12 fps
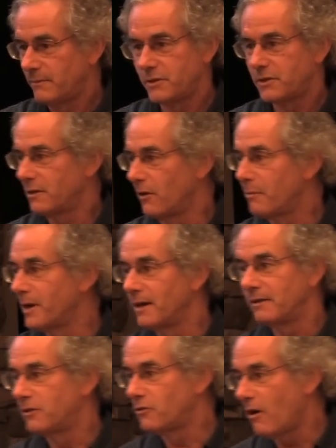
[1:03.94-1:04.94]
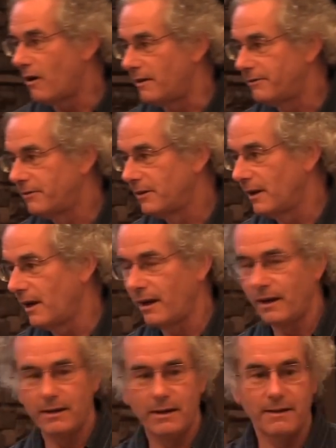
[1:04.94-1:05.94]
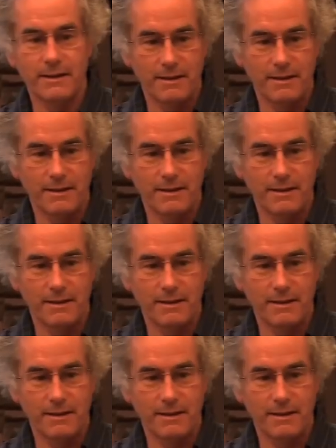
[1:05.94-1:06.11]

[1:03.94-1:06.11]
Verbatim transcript: slurping at the trough. And